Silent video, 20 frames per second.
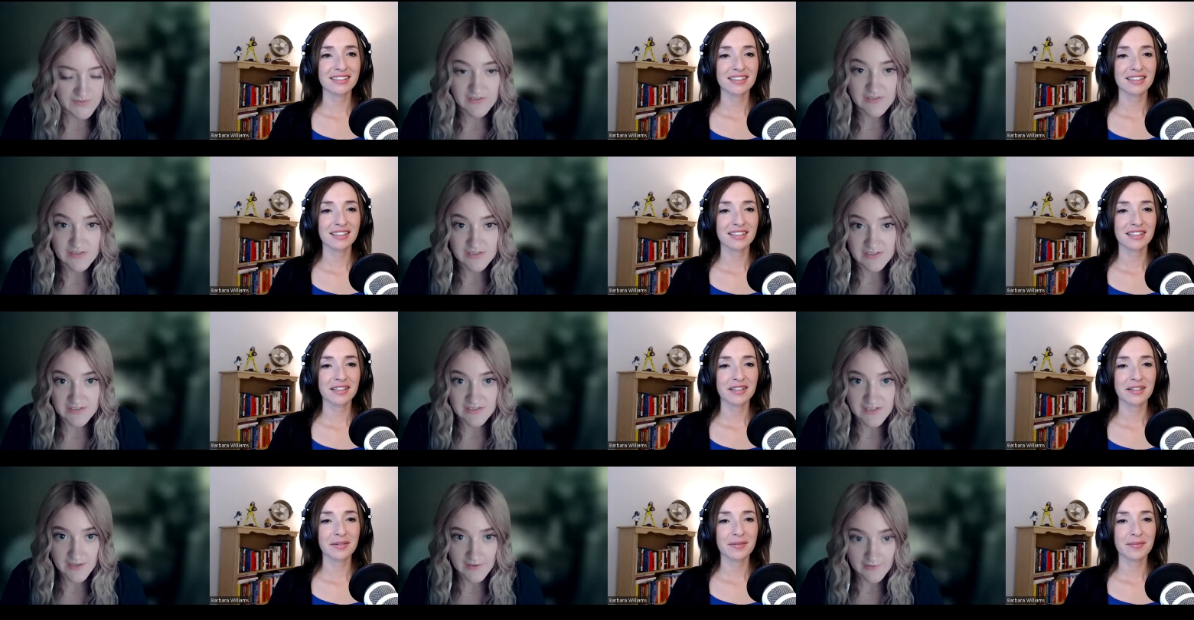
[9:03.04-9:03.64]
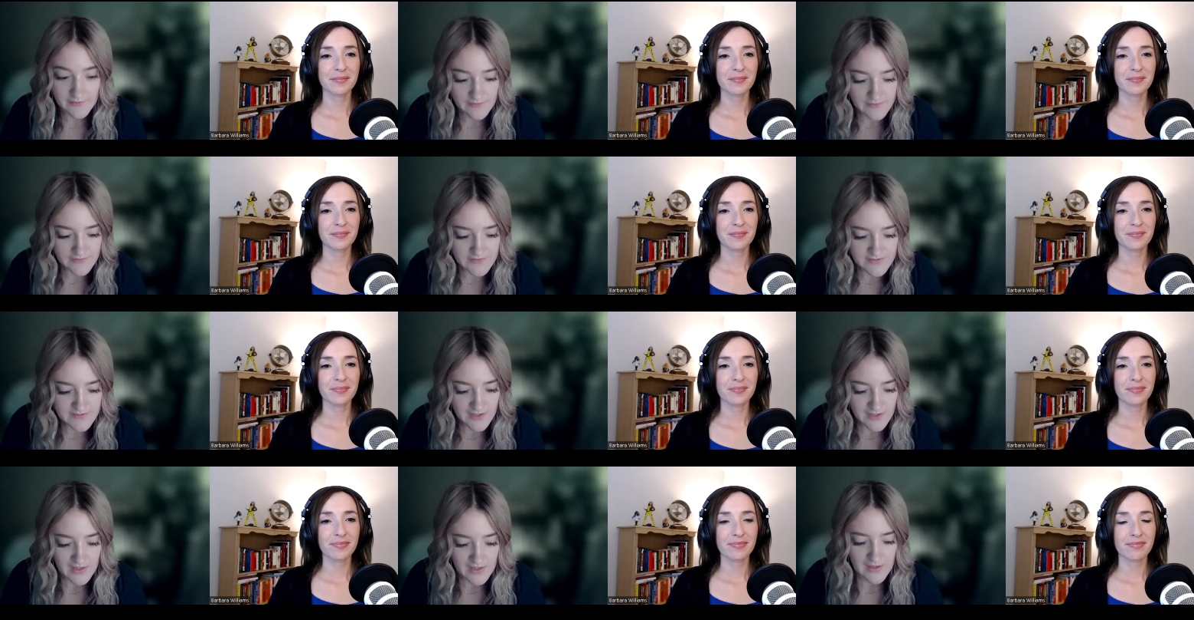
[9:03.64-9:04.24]
Speaker 1: the
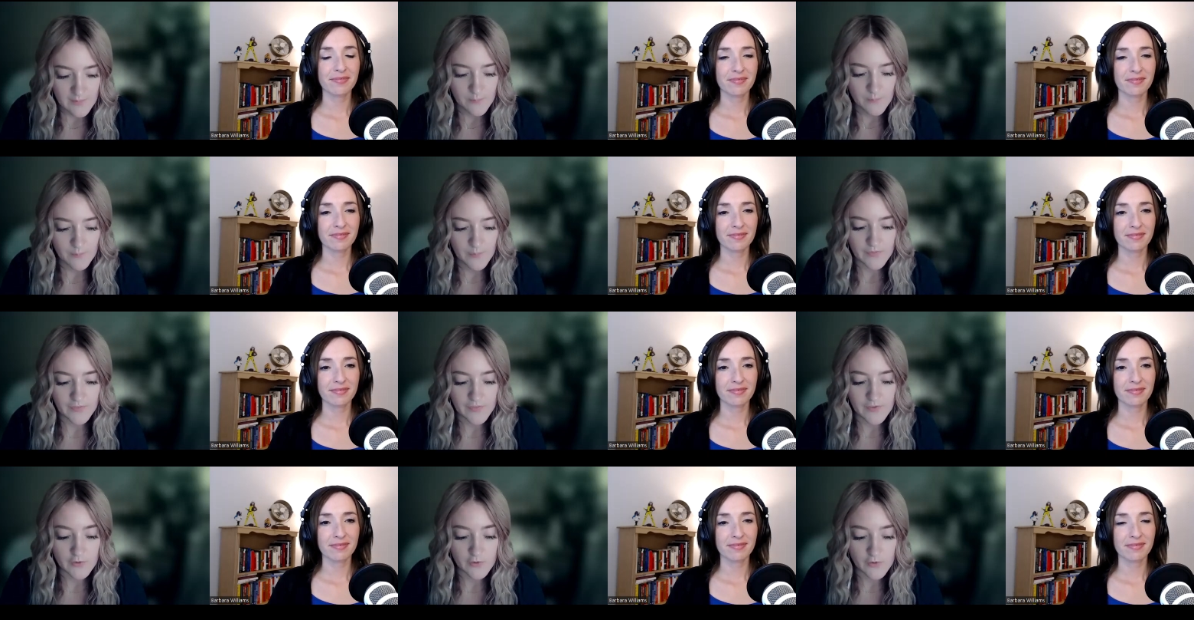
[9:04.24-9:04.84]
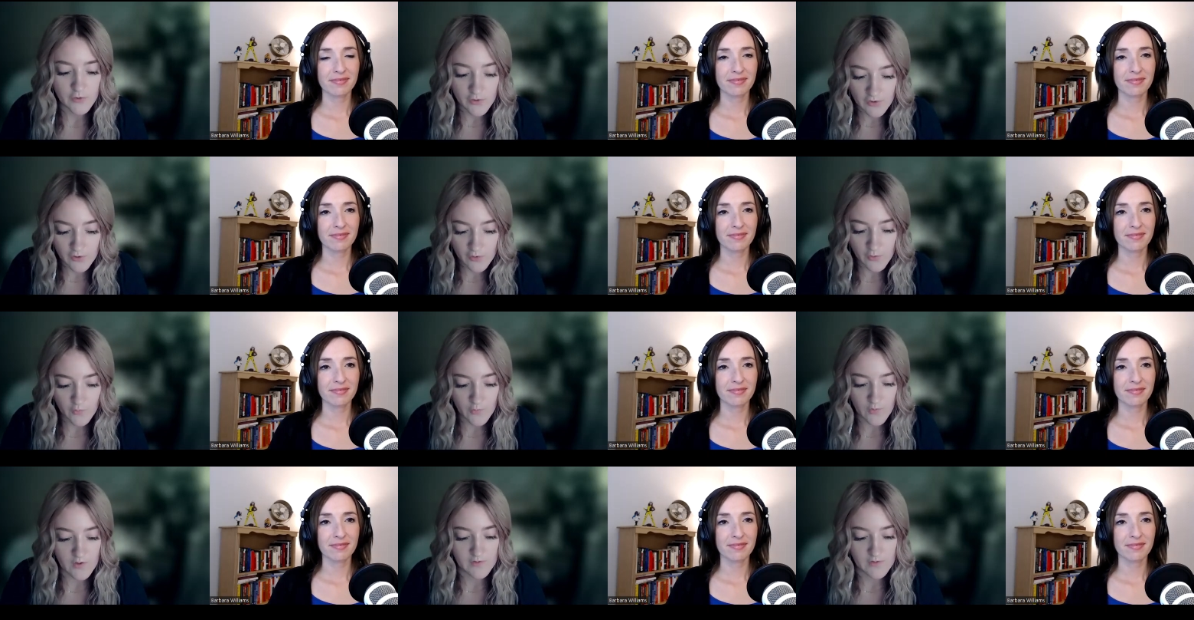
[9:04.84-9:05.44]
details but the
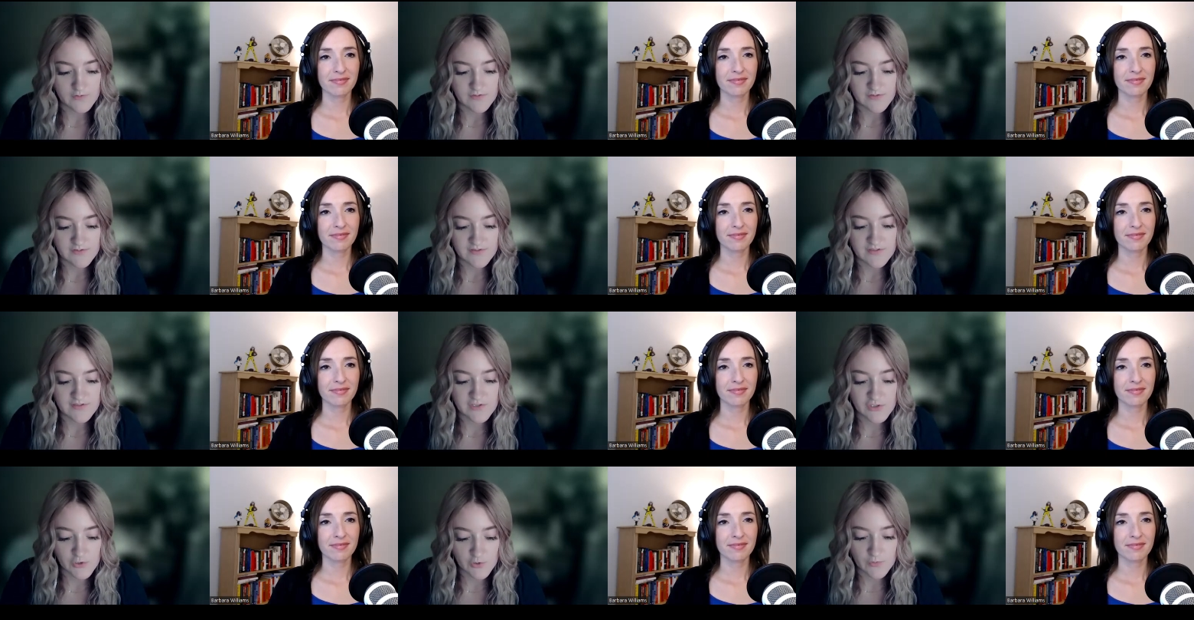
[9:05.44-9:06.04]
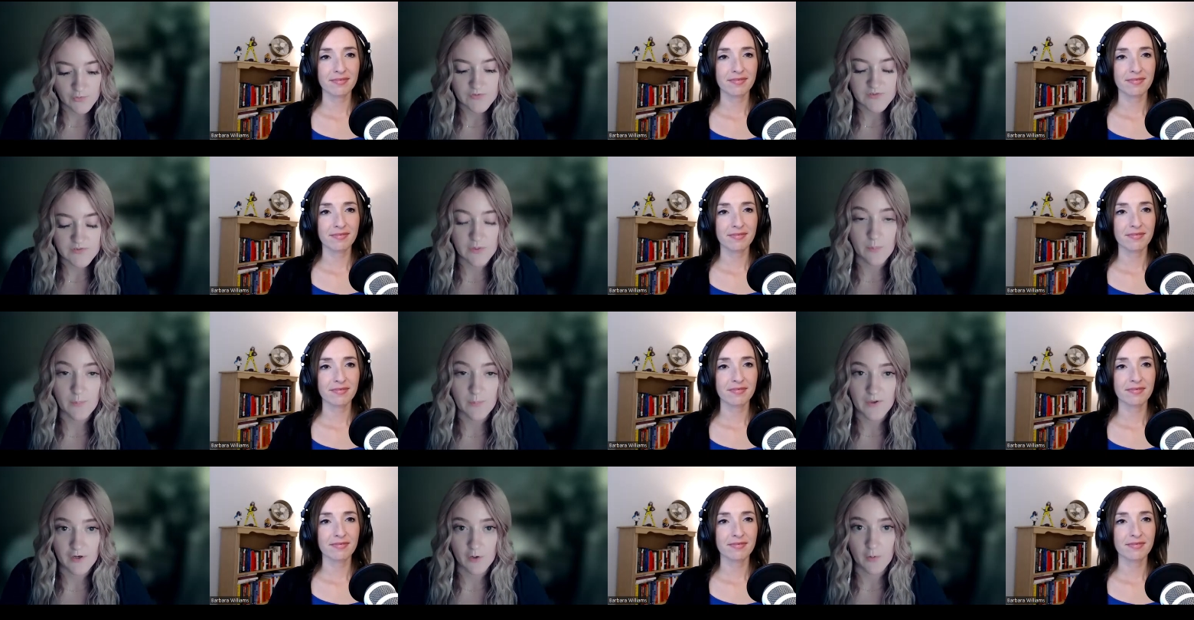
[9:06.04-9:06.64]
neuroquant shows the
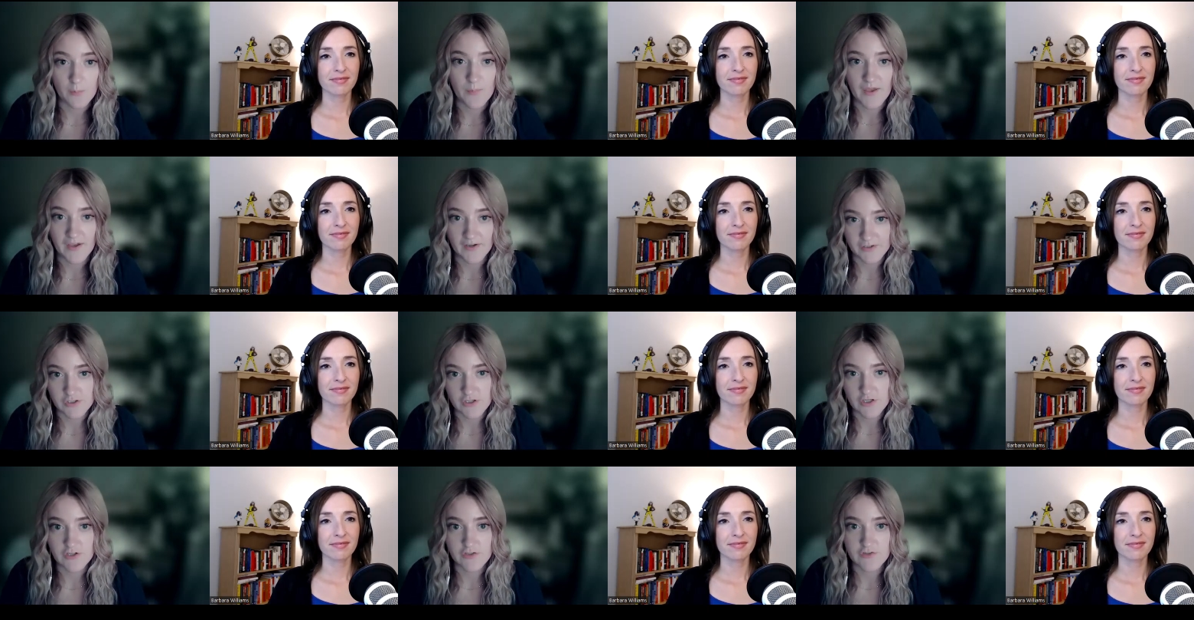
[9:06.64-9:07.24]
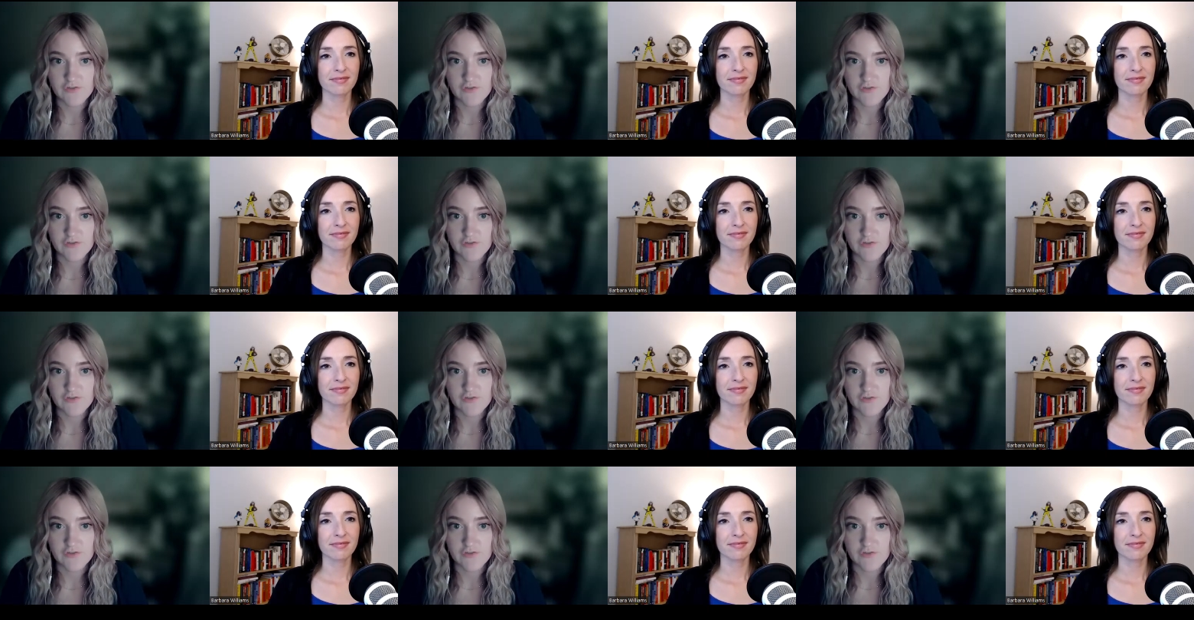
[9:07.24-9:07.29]
bigger picture.